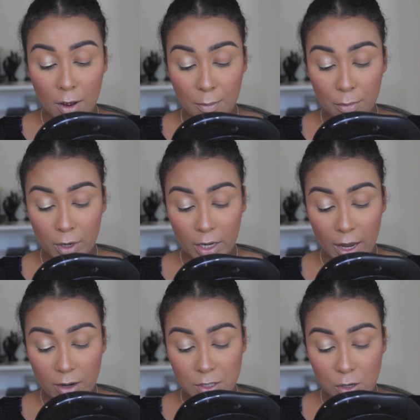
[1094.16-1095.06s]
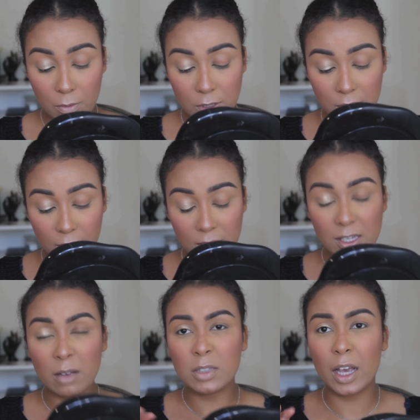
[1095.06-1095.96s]
pretty. And it's almost like the
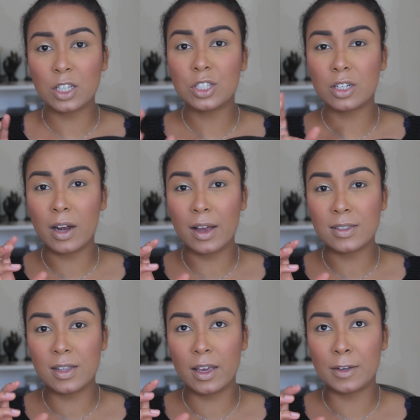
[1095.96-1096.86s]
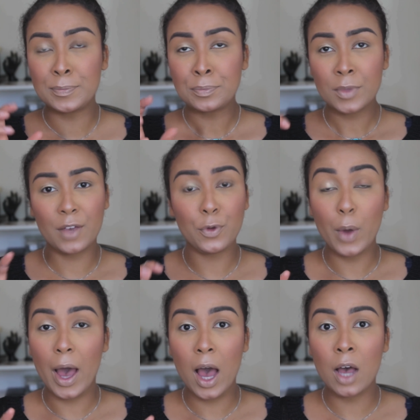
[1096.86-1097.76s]
same texture as like if
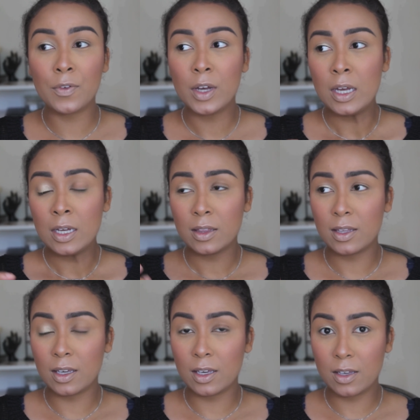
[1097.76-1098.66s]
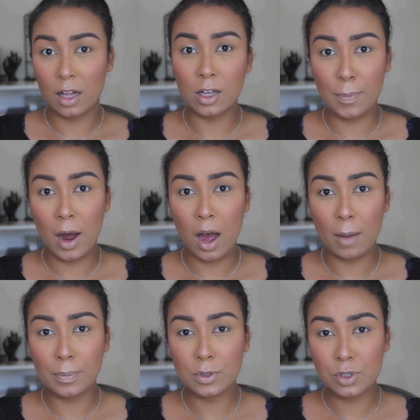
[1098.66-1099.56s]
you have the
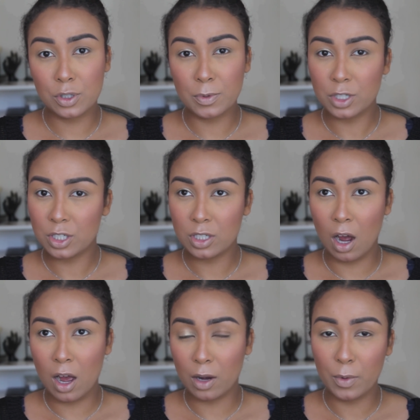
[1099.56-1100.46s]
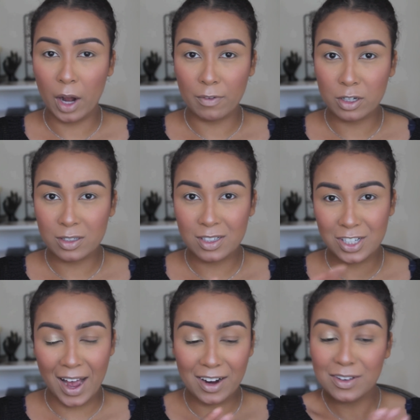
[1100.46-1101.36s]
ColourPop Super Shock whatever
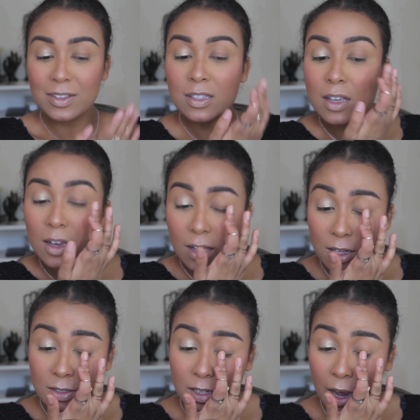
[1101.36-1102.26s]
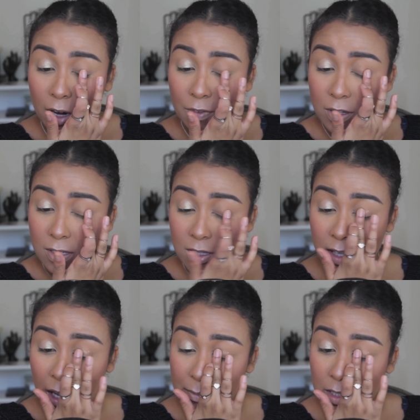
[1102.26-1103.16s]
shadows. It's kind of the
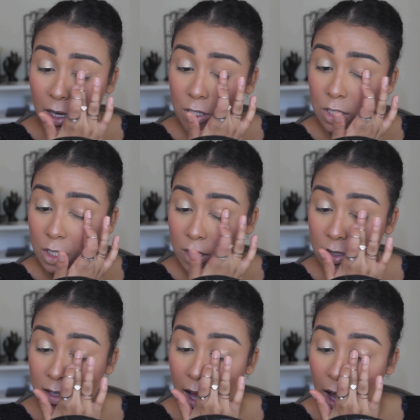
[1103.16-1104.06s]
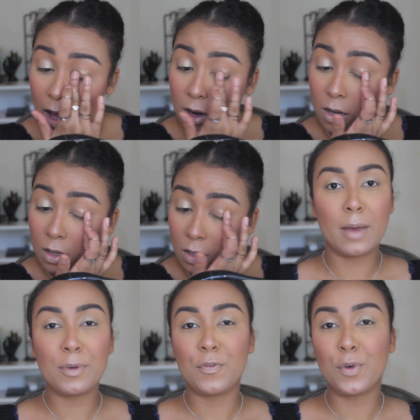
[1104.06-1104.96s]
same texture as that.
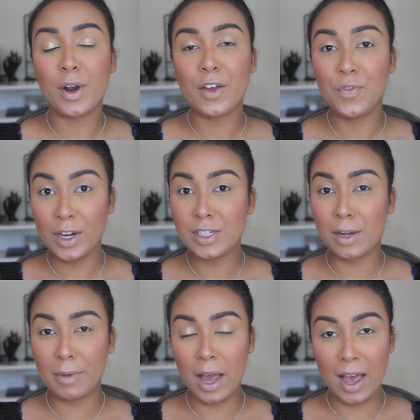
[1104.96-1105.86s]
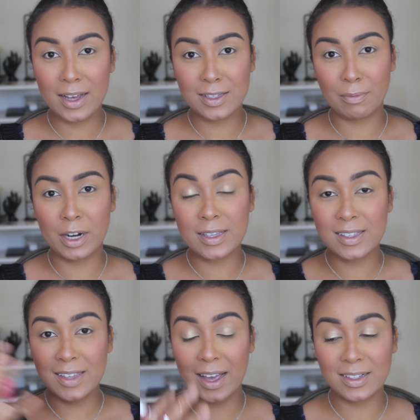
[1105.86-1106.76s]
And before I finish up my eyes, I'm going to
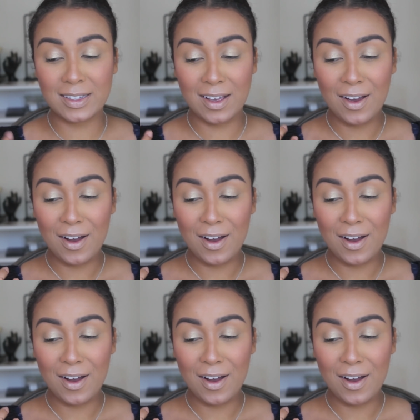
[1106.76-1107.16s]
set